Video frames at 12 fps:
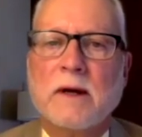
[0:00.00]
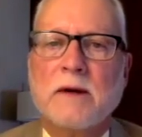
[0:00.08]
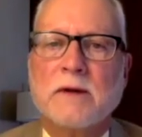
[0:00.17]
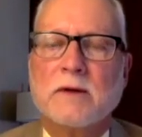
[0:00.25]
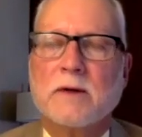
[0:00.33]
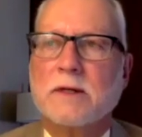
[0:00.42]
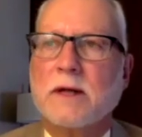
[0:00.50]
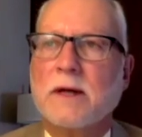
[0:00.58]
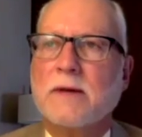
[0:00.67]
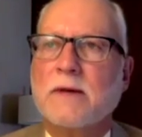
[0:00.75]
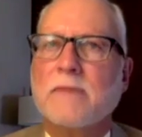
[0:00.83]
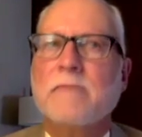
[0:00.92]
So it's
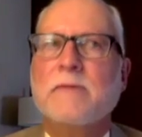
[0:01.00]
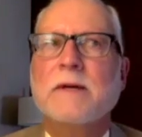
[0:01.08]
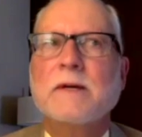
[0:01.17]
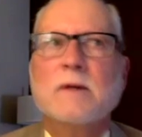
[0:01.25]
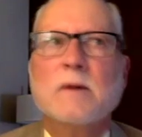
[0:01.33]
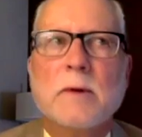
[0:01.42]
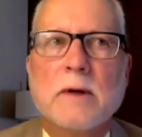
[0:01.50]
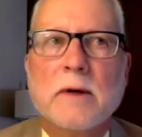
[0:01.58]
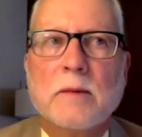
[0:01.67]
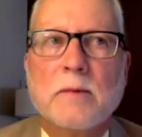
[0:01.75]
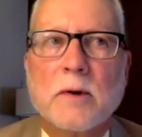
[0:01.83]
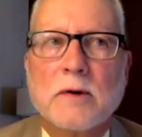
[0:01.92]
not the
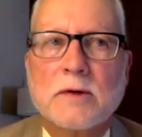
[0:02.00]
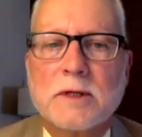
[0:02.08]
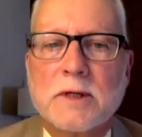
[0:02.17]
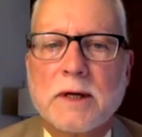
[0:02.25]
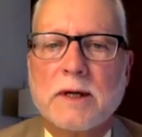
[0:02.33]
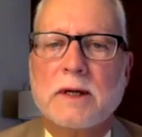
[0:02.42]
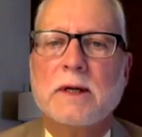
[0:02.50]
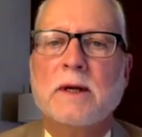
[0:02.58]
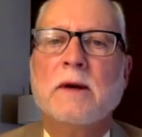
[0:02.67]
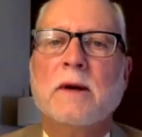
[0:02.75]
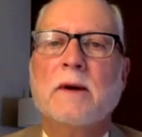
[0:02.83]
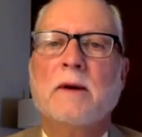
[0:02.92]
victimhood per se
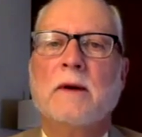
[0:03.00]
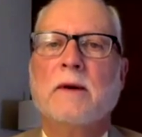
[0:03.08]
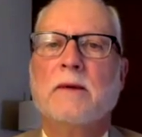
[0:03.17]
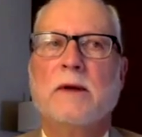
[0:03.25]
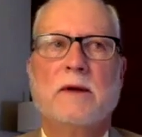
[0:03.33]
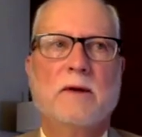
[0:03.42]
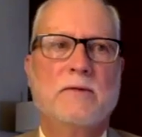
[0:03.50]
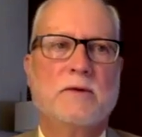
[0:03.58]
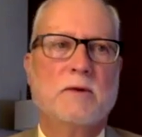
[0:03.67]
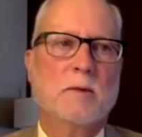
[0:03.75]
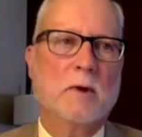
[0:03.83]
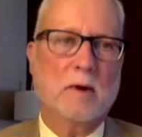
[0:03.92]
that gives
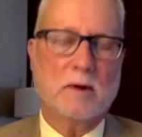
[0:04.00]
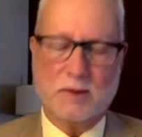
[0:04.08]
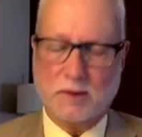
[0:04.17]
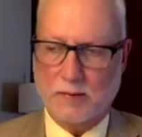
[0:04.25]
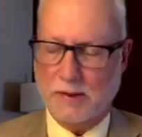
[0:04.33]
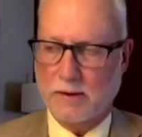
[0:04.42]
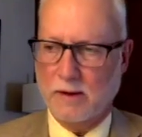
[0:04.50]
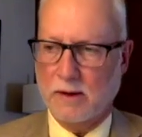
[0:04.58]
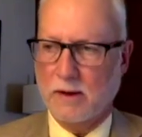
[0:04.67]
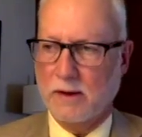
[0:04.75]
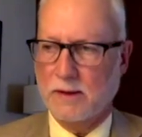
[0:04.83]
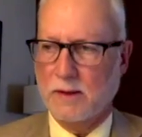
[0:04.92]
you moral
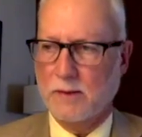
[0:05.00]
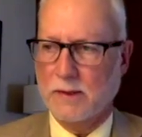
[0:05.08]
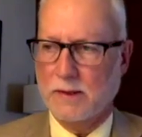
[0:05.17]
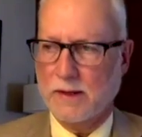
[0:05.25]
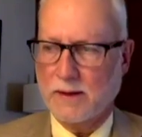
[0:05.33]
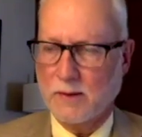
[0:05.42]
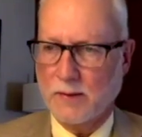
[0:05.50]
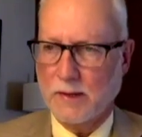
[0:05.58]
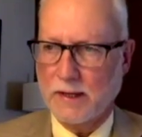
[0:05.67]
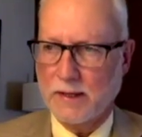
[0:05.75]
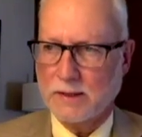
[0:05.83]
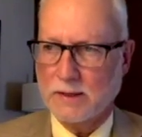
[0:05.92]
superiority, but that
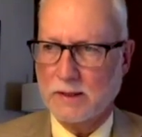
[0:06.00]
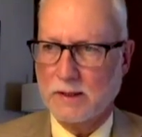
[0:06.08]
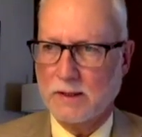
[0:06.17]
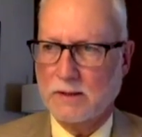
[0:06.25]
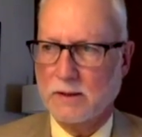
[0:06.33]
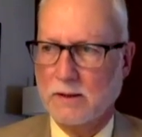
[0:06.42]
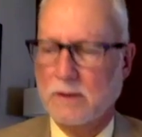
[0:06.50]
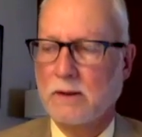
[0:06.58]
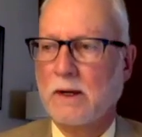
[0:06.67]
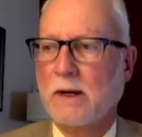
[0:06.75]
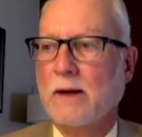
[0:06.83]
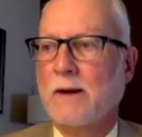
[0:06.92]
capacity
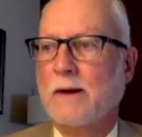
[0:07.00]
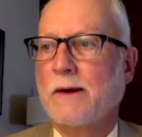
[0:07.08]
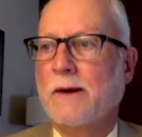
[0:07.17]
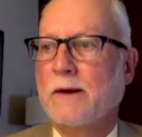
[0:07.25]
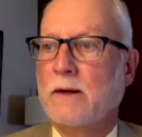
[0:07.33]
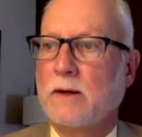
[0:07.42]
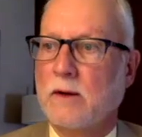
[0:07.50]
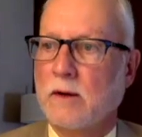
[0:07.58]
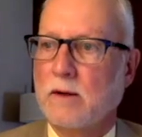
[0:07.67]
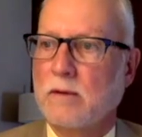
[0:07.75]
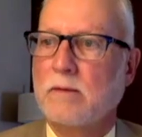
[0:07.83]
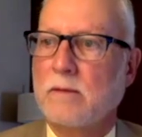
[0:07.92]
you
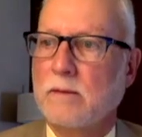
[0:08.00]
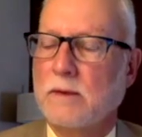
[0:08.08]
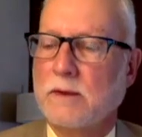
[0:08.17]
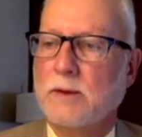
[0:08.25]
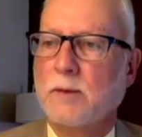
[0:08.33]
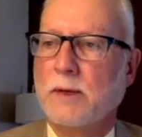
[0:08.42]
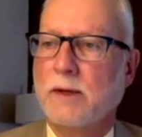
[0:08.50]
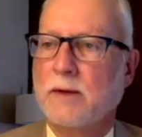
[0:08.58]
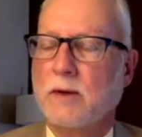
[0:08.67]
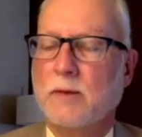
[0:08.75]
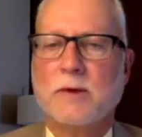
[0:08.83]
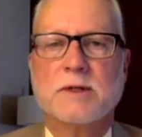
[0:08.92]
know to be in
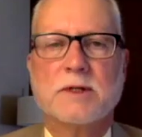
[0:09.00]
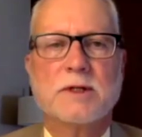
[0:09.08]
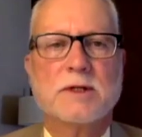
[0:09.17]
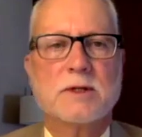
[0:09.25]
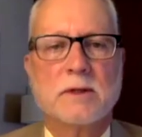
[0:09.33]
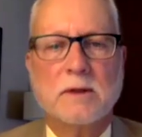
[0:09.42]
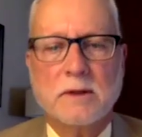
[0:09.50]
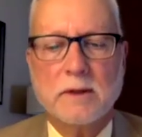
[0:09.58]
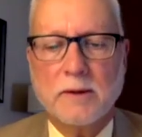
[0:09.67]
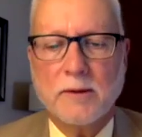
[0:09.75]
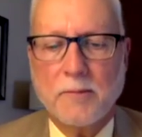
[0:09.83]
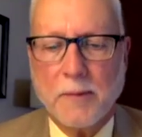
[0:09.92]
the position
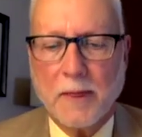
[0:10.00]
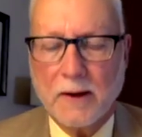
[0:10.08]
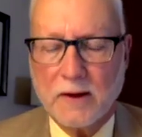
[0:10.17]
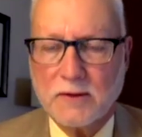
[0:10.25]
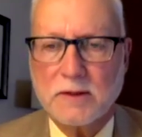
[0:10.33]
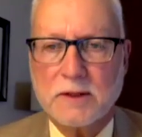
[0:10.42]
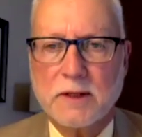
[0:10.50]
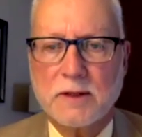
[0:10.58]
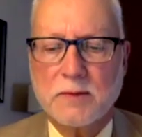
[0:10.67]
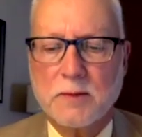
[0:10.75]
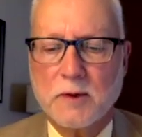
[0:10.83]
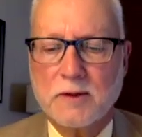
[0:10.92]
to
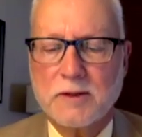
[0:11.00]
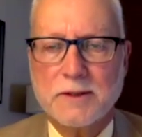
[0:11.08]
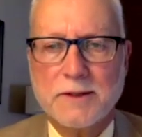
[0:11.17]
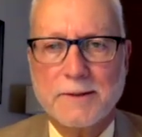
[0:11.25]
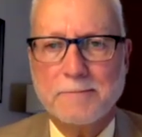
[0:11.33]
exercise mercy.